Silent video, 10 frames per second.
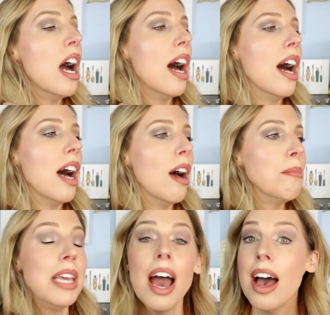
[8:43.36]

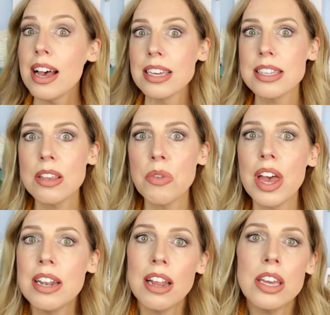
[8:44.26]
um, yeah, so
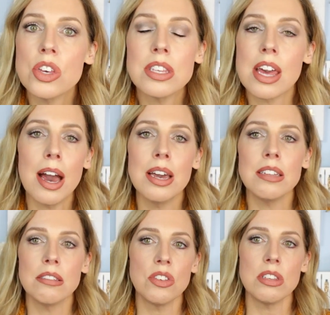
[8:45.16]
then it just,
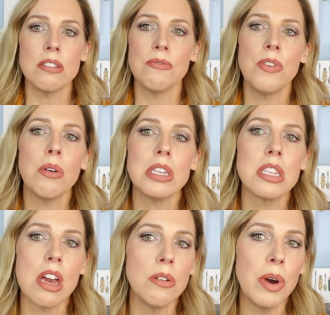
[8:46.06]
I just
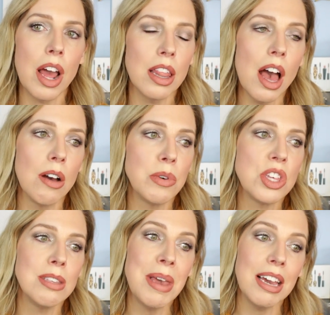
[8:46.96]
focused on what I love,
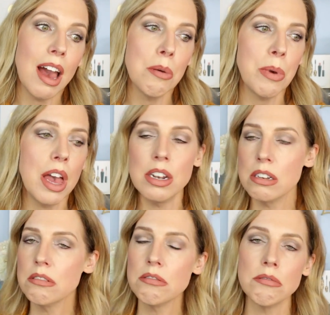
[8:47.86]
which is makeup
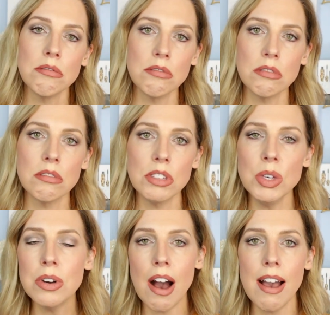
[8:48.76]
and
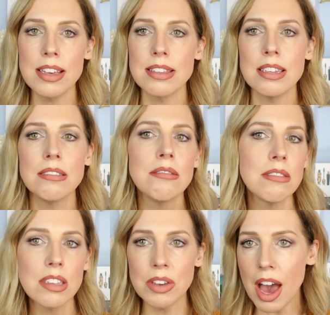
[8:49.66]
you guys.
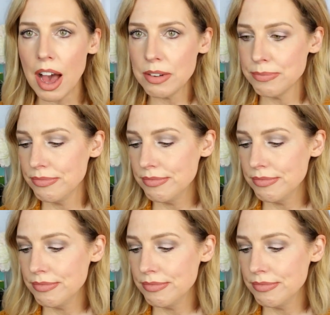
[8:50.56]
And so yeah,